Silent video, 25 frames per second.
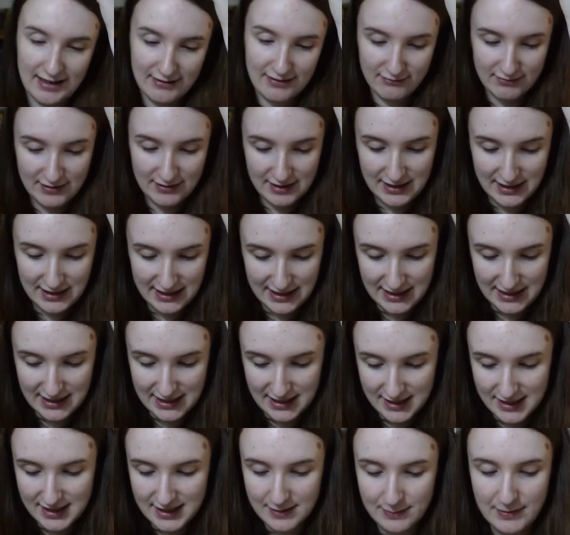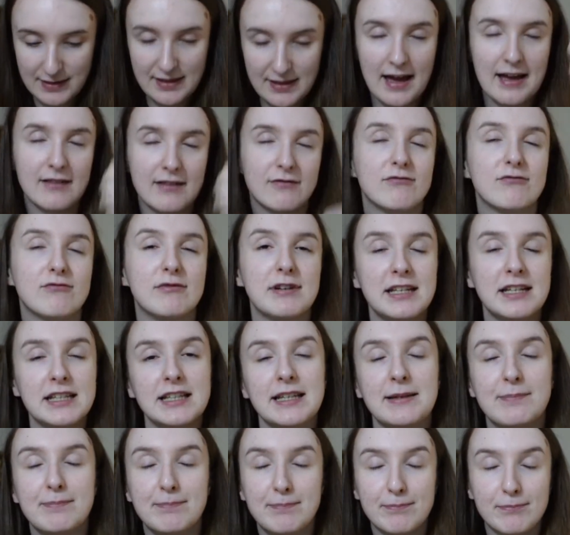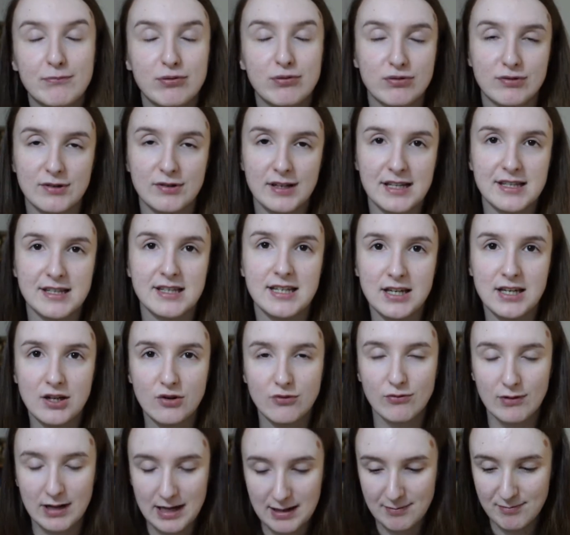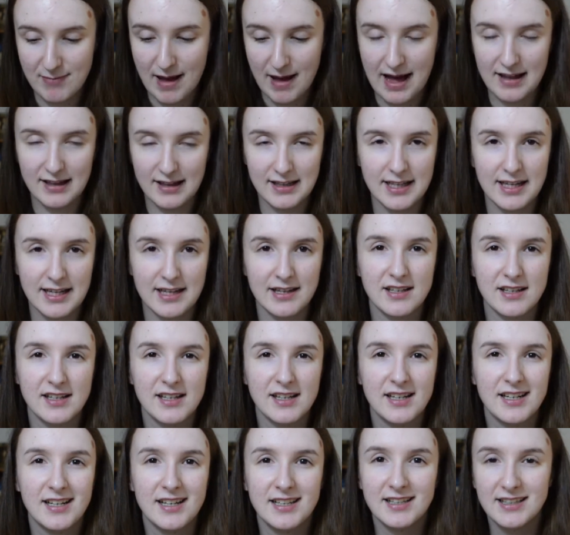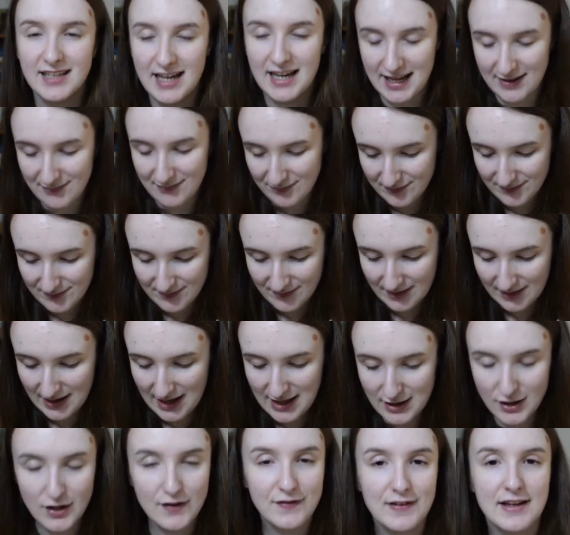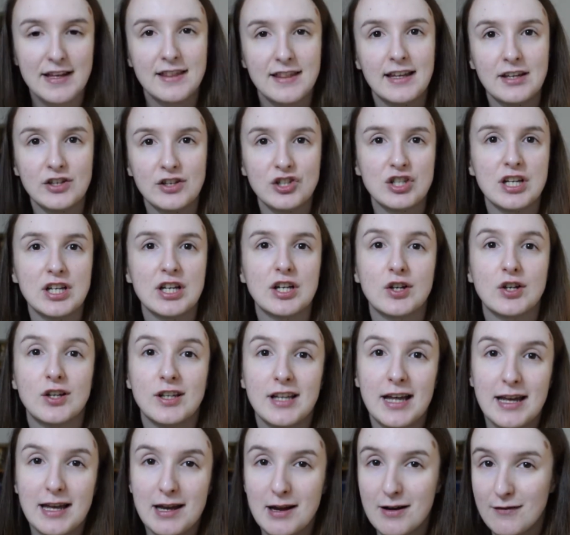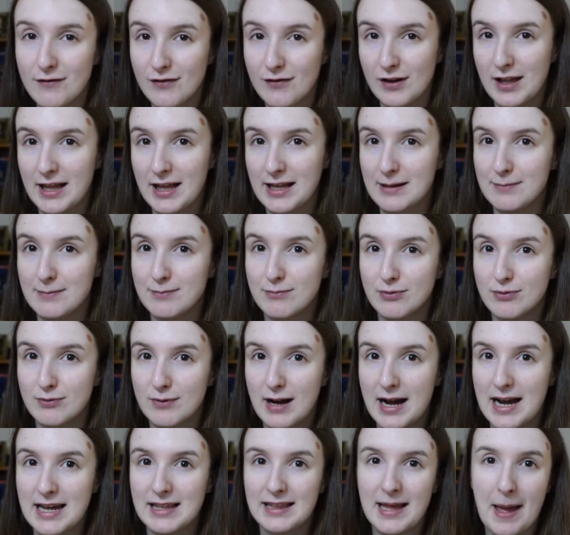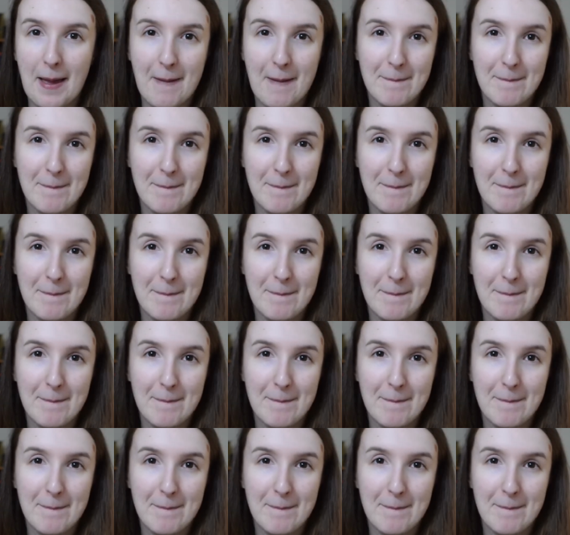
needs to be, that really pretty green palette. Like, I love it. Like, she didn't go like for like a bright like